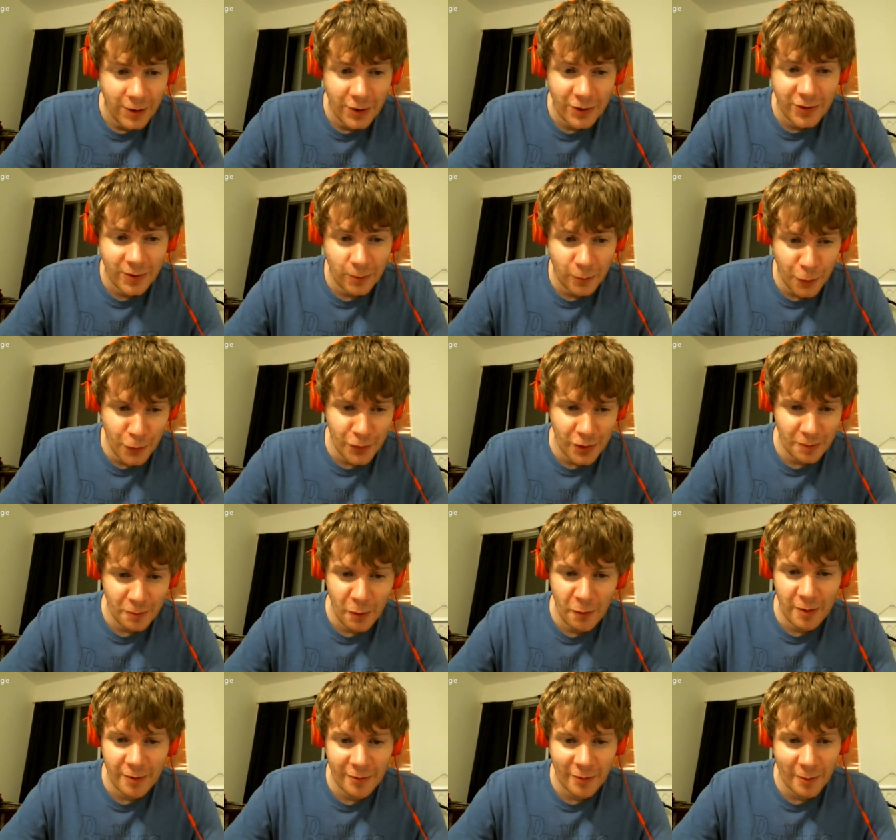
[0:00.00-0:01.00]
doesn't ruin the
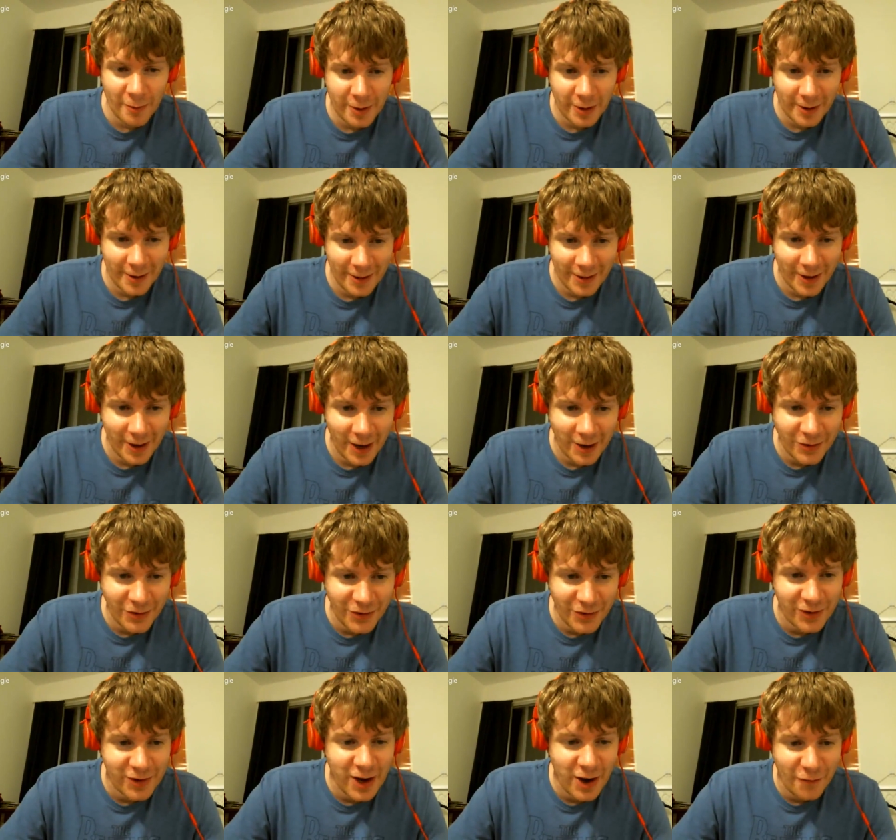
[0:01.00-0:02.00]
movie for me or anything. I
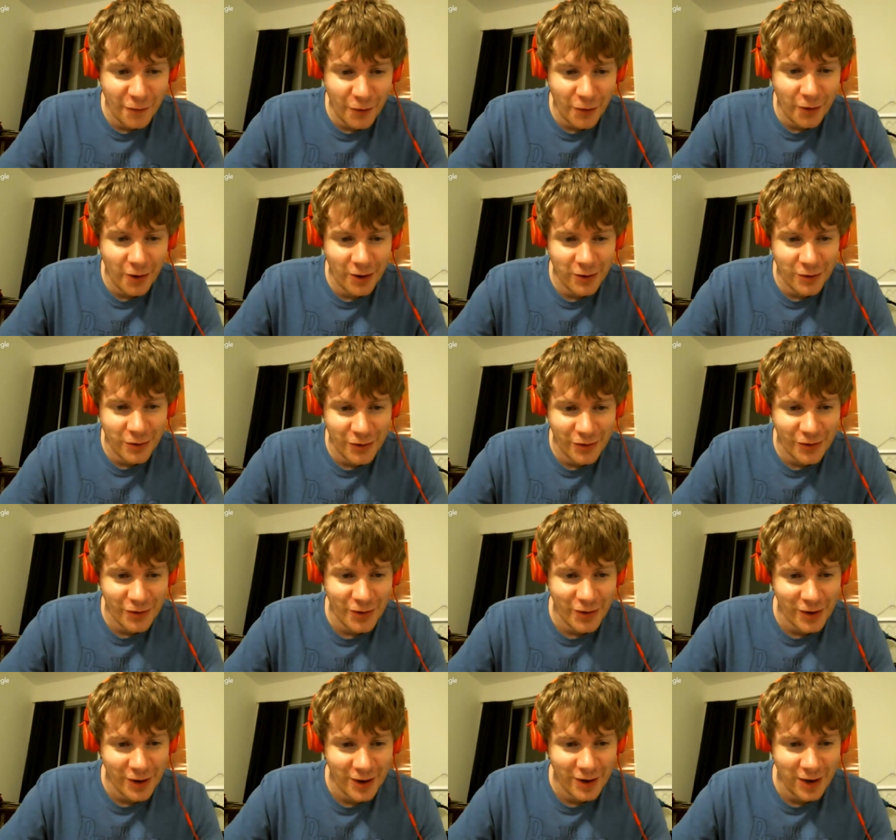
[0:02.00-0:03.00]
just never
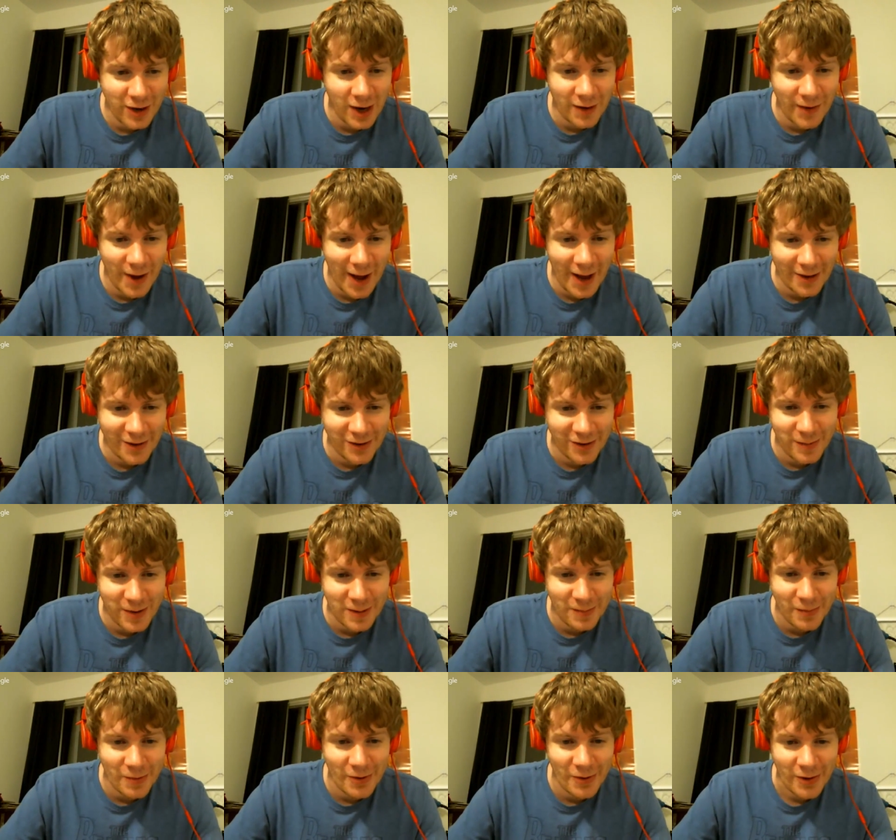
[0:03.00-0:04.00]
understood it. And I've asked
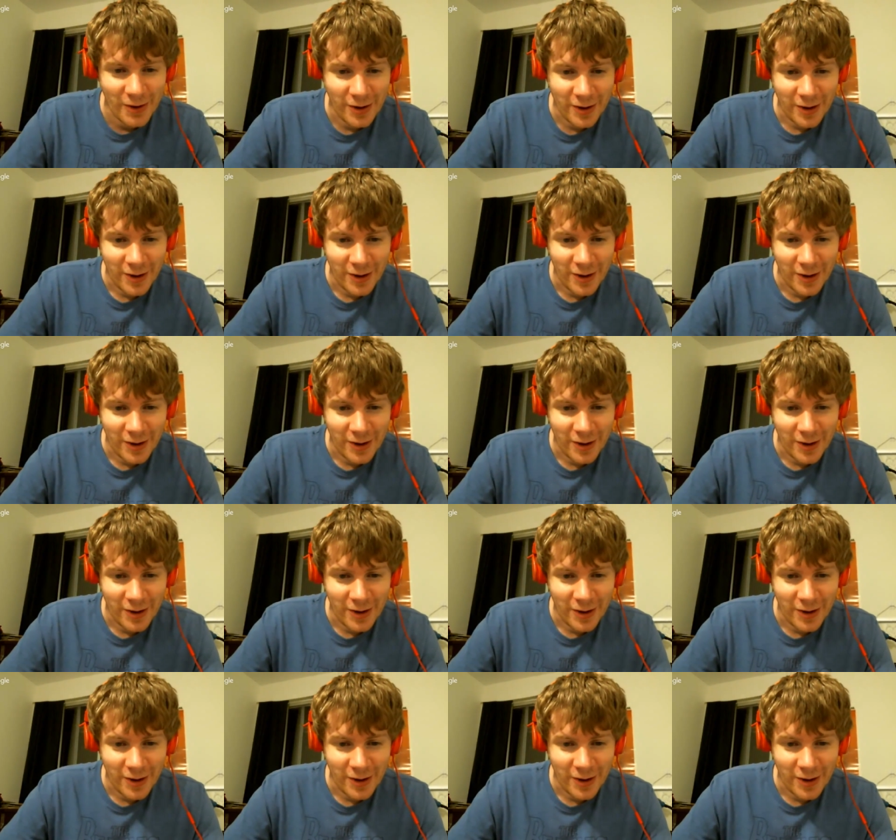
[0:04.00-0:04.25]
people,